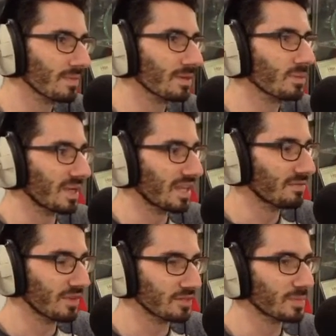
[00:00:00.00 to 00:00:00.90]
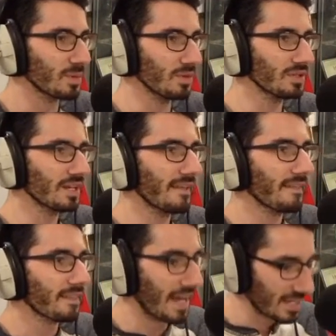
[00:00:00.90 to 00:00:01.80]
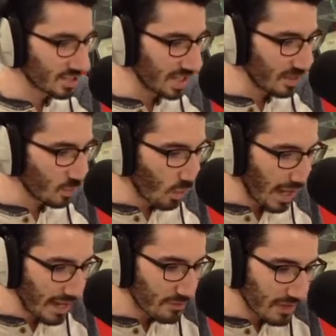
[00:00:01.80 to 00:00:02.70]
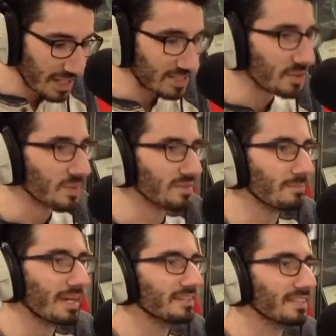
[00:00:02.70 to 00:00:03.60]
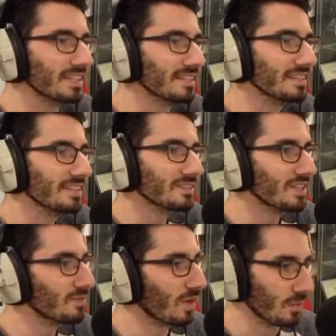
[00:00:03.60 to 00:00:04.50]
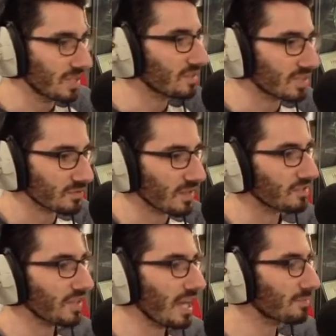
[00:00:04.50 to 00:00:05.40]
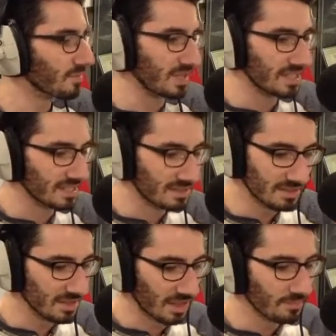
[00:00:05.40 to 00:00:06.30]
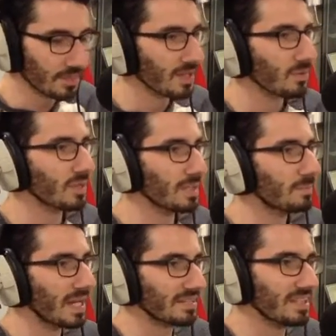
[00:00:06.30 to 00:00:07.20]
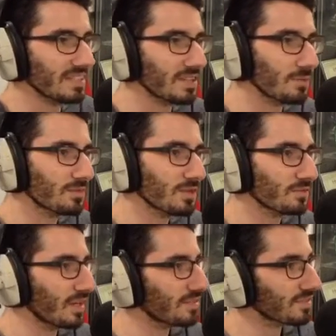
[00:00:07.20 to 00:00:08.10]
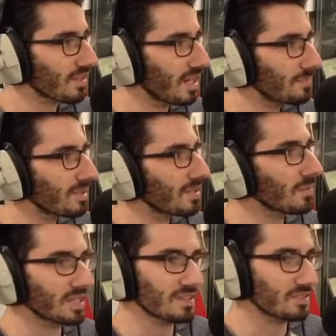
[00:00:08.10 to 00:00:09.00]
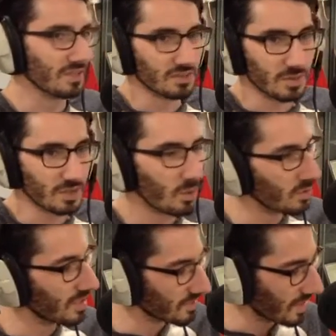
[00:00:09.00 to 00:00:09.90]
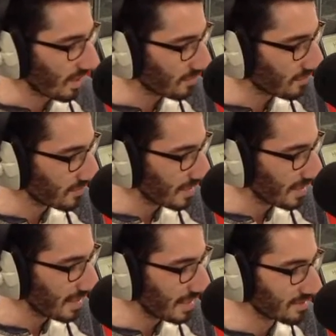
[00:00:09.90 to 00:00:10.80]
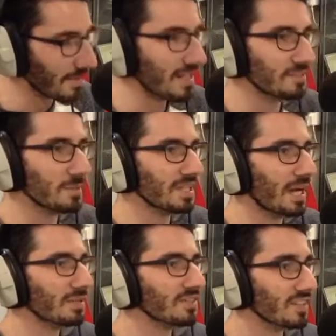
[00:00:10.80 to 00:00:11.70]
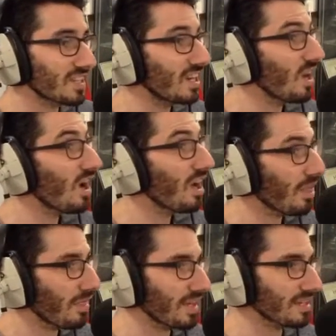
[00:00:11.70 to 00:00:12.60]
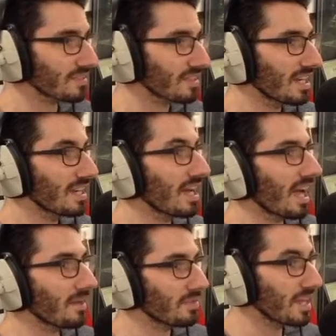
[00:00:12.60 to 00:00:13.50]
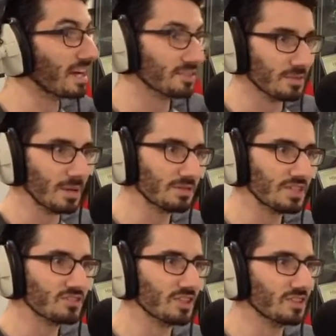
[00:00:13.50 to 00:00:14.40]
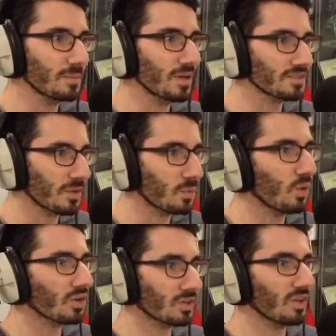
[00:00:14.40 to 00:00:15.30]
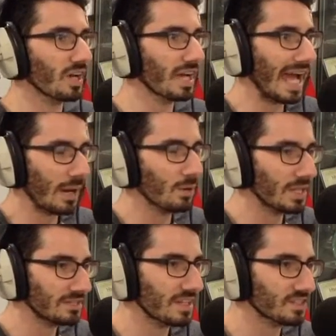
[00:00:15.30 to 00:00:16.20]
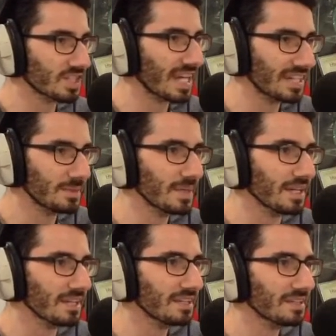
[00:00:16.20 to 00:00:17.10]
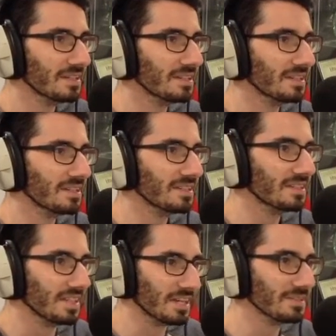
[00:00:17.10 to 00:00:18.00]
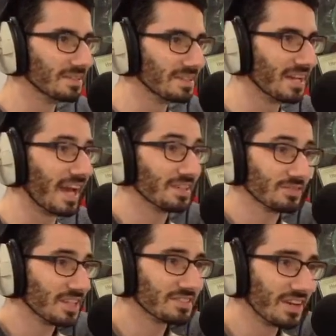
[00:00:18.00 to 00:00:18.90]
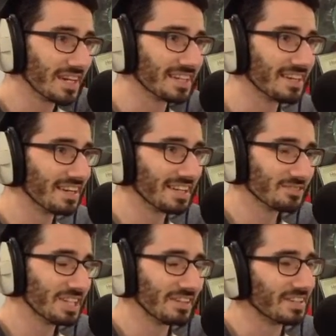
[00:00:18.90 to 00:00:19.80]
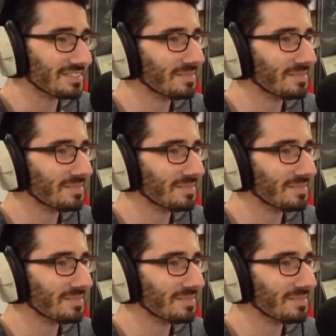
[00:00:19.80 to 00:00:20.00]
When they're first born, that actually whatever they do is amazing. So even when he took his first steps, when he did, you know, when he picked things up for the first time, when he said his first word, all of this stuff is amazing. But now he's starting to learn things, and that's the most interesting part. It's how intelligent can he be, you know? Mm. And it's very exciting. Mm. It's really nice.